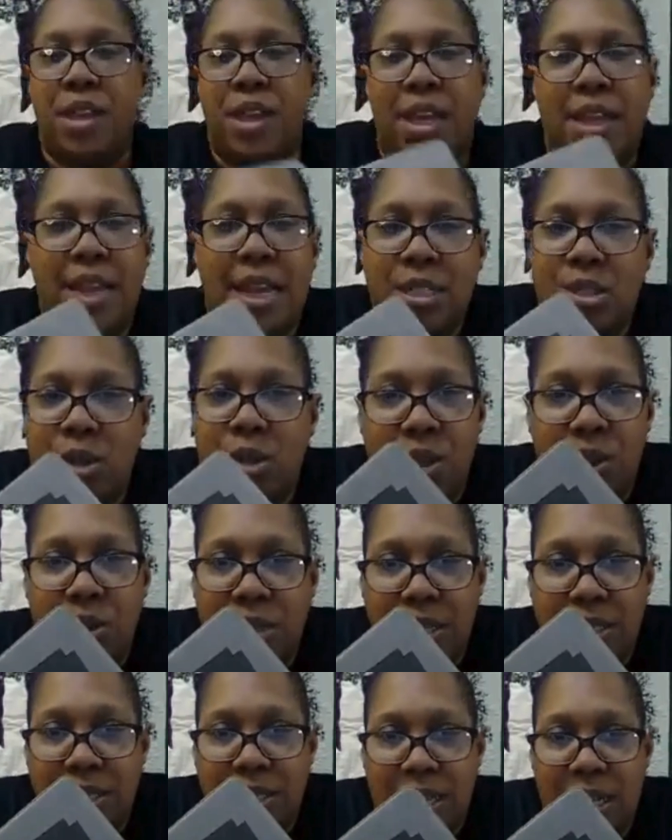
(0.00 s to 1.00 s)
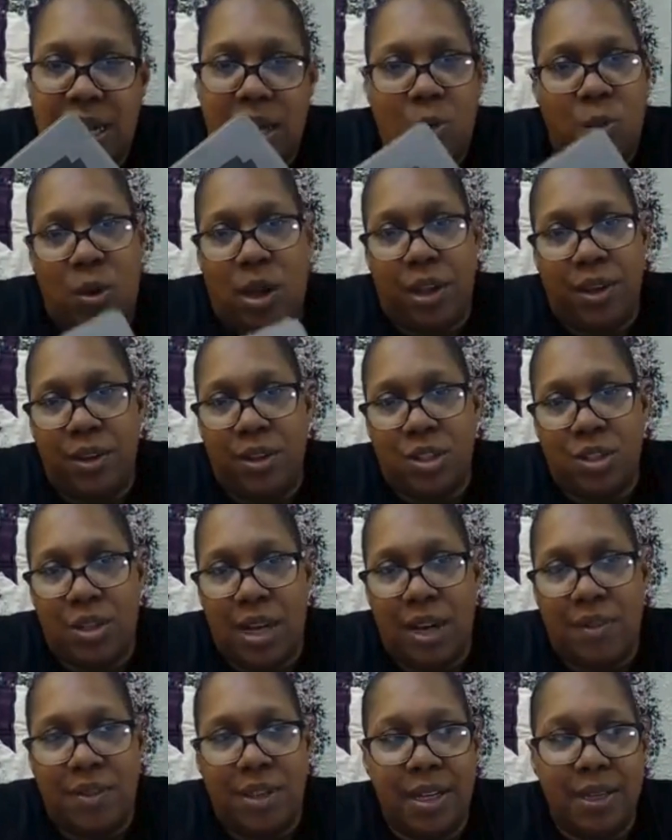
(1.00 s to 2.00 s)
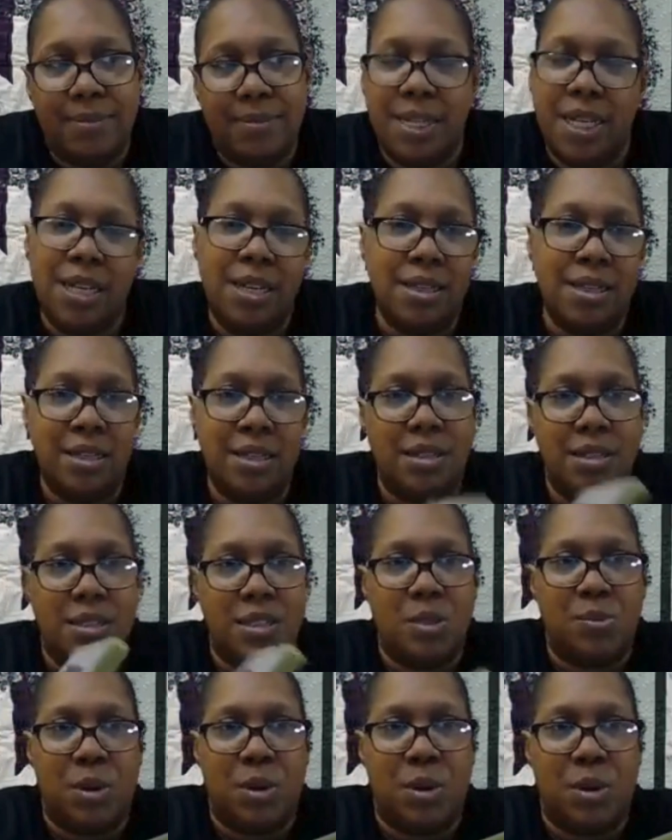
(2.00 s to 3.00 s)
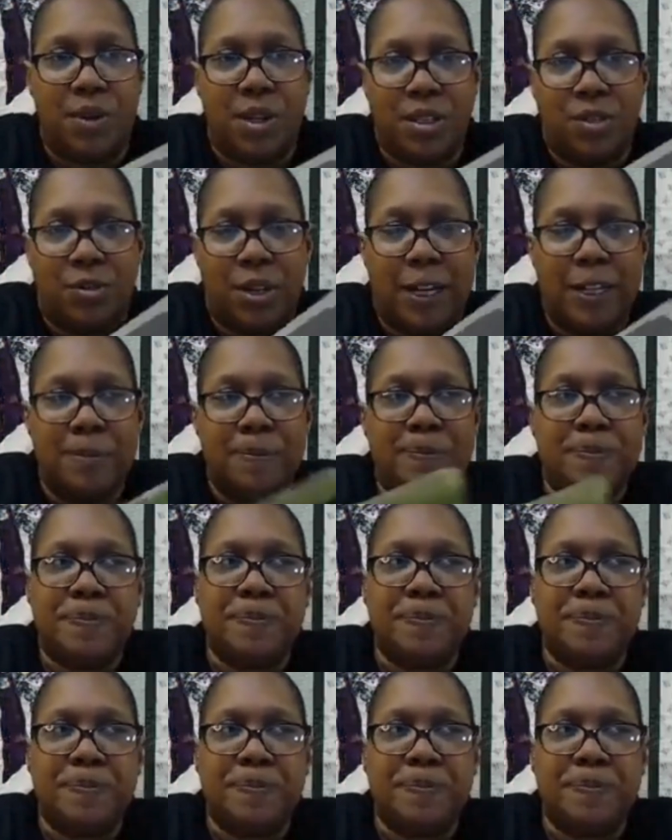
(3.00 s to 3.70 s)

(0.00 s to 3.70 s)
and that's all you need to cut while you're traveling, then this is perfect, right?